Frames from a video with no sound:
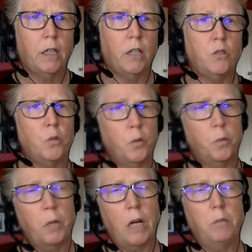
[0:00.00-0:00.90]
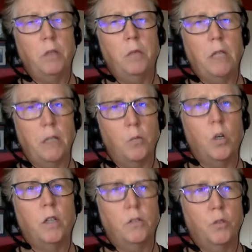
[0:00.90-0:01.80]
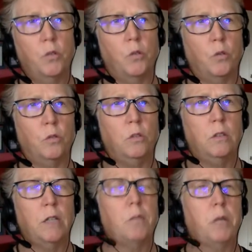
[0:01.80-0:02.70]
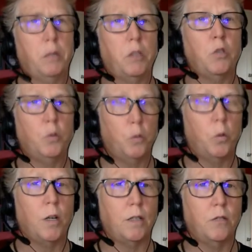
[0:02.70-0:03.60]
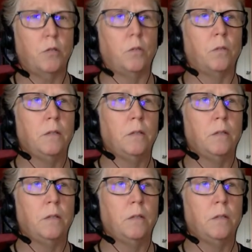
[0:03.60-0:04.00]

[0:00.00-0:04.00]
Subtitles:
And you would probably want to, not probably, you would want to